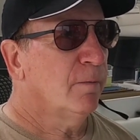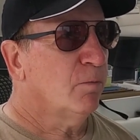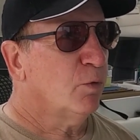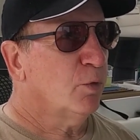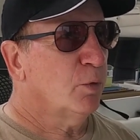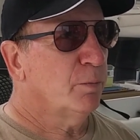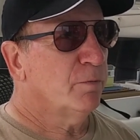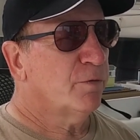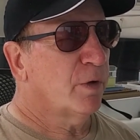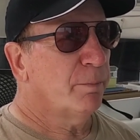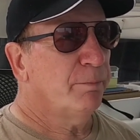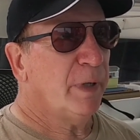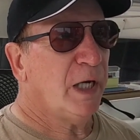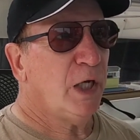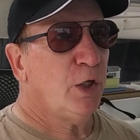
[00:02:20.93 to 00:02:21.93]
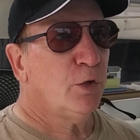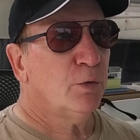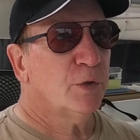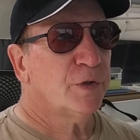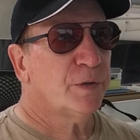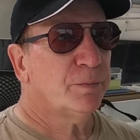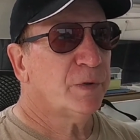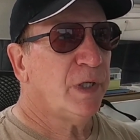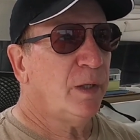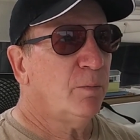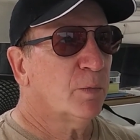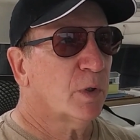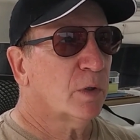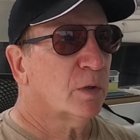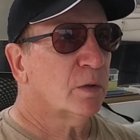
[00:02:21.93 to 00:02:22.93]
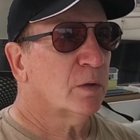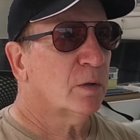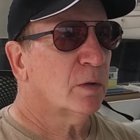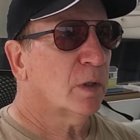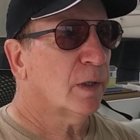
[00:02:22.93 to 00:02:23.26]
from May through September,